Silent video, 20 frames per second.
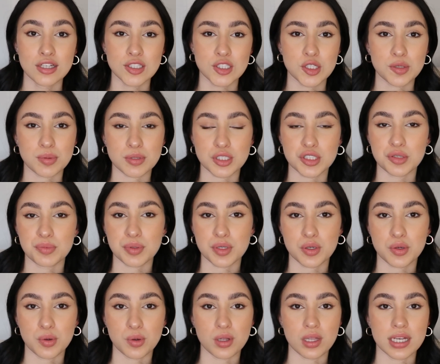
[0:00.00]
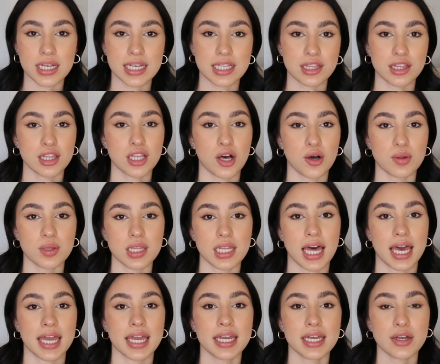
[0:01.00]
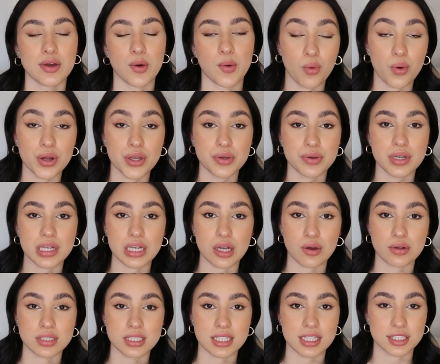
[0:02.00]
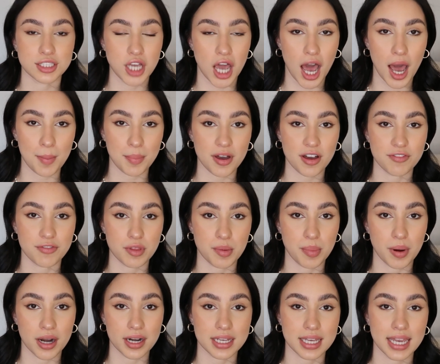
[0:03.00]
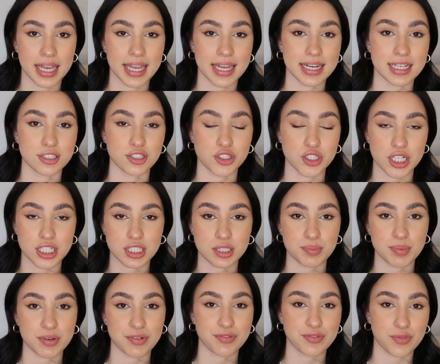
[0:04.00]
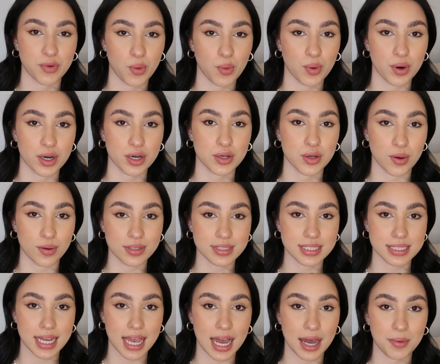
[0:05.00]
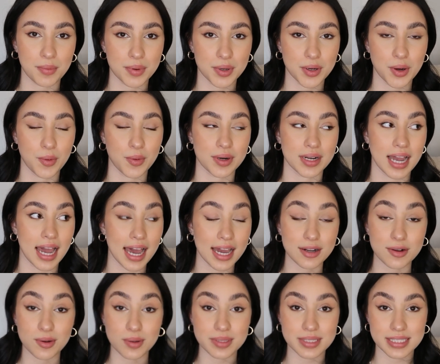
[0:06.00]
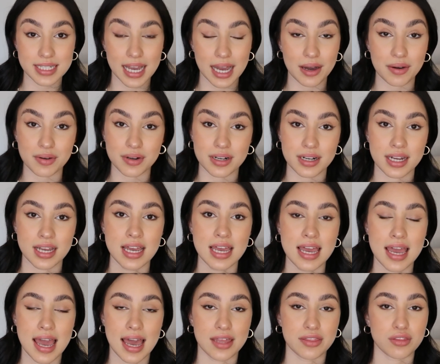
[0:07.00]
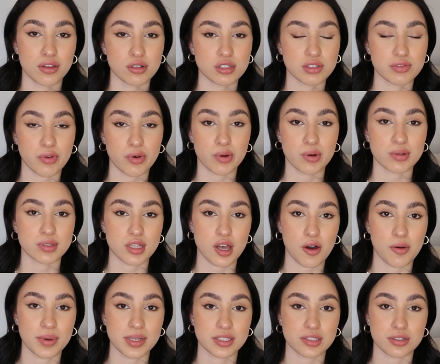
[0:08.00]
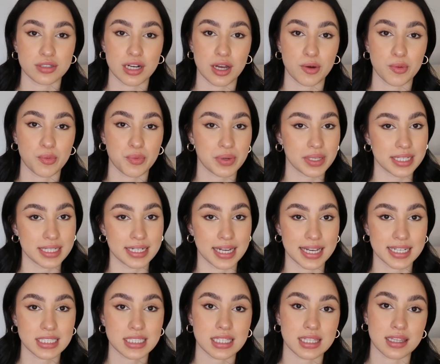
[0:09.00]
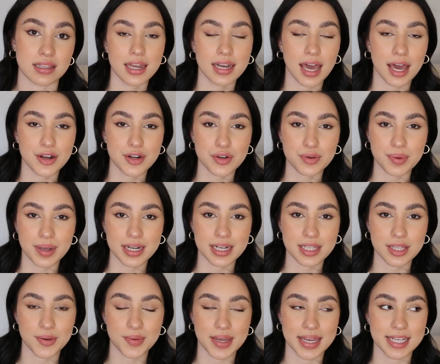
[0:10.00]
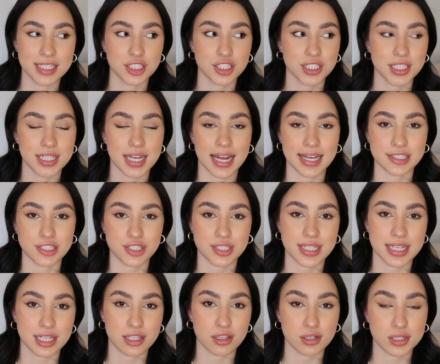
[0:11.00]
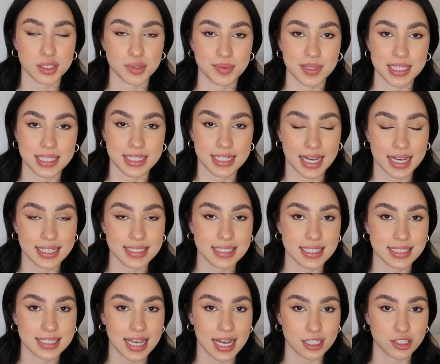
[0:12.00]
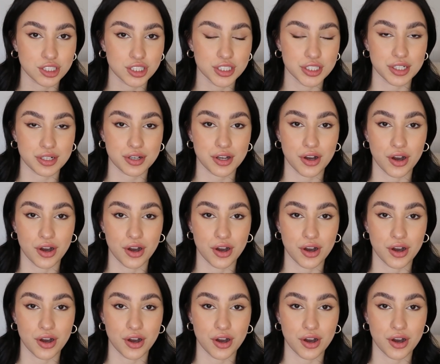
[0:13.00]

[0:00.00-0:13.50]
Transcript: super cool in low light, or you can go to the top of the parkade just before golden hour or at golden hour, and those photos always turn out really nice. An underrated location that I just think looks really nice is actually your